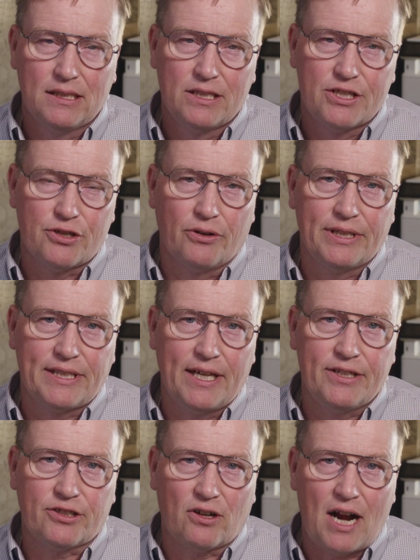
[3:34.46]
so it
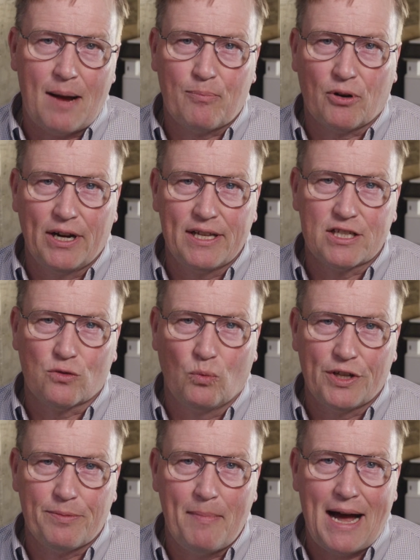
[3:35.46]
interoperates
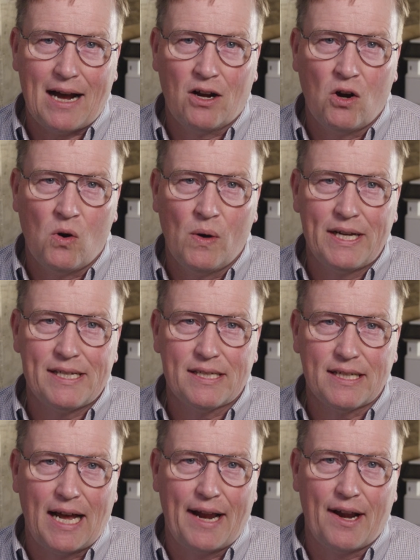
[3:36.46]
with
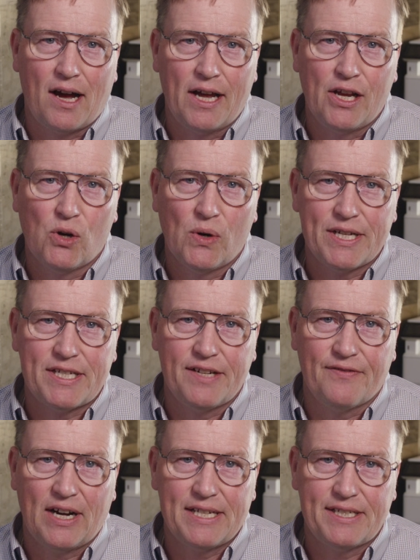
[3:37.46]
macOS and iOS
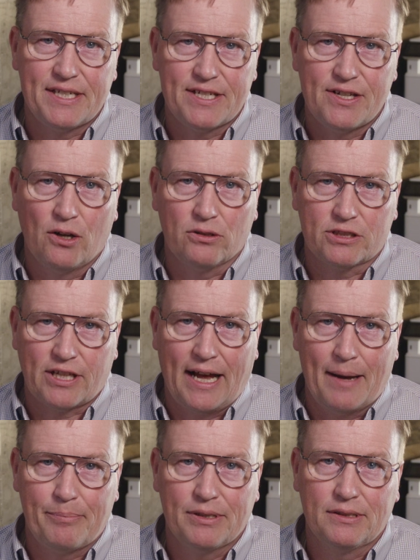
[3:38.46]
devices' Notes
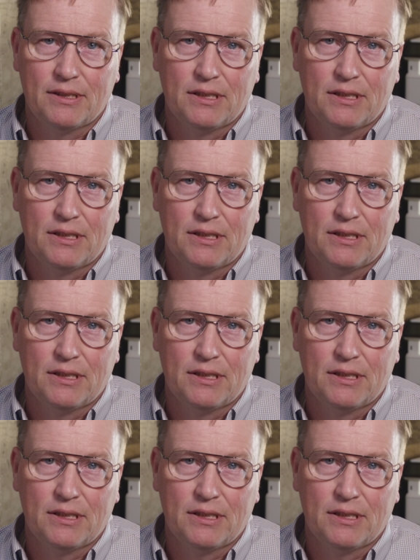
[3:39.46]
app.